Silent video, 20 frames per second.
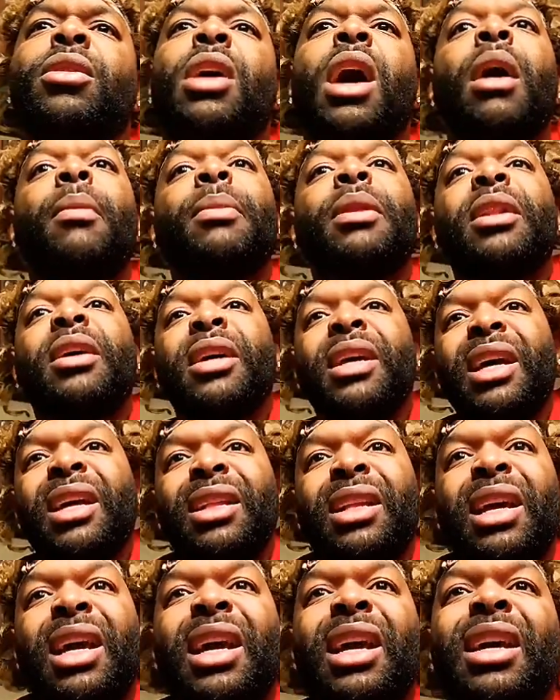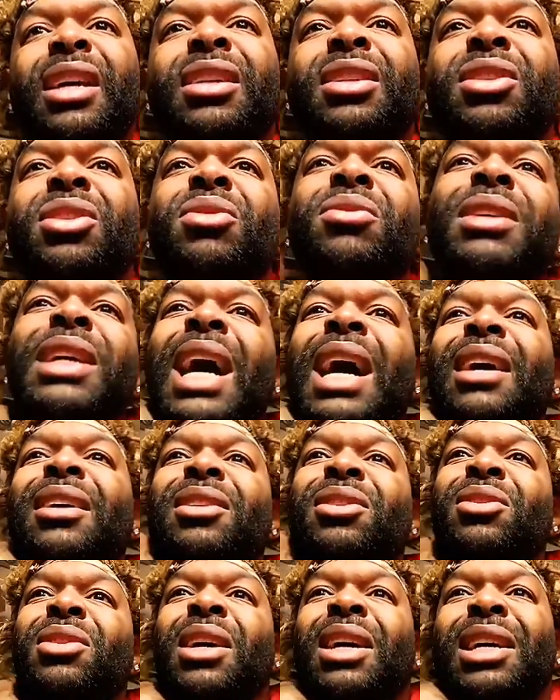I'ma look at that.
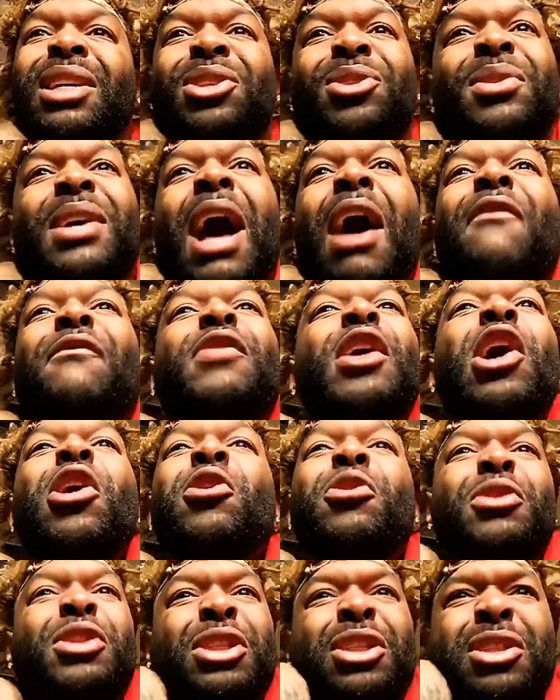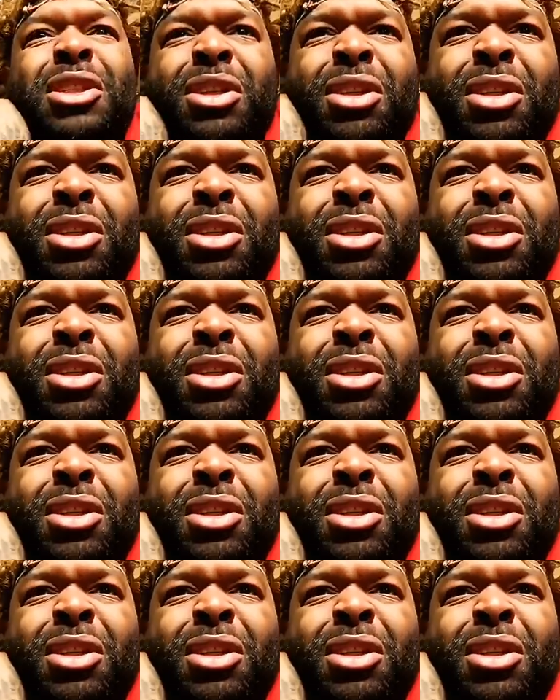You got virgin.